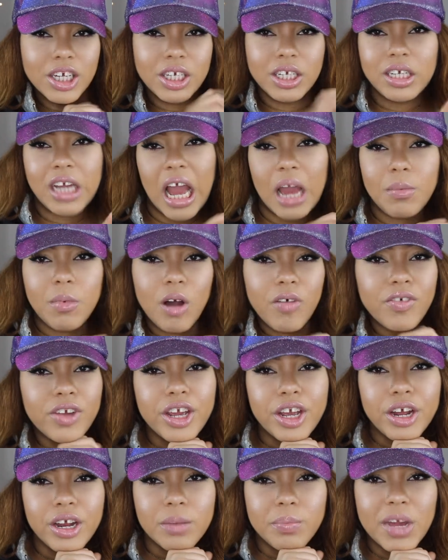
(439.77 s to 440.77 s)
she came over
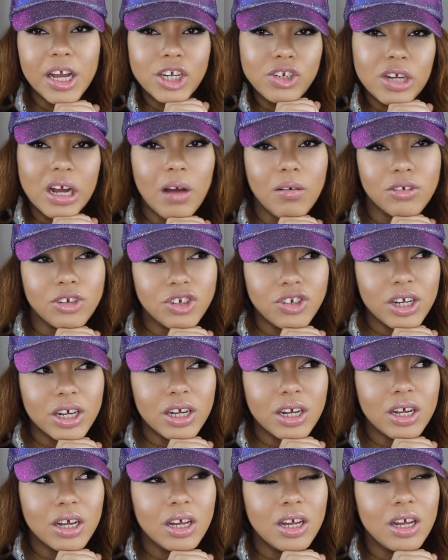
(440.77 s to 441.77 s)
here to make sure I was
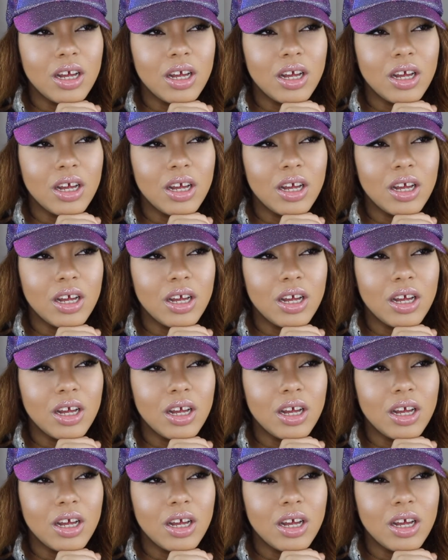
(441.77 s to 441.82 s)
straight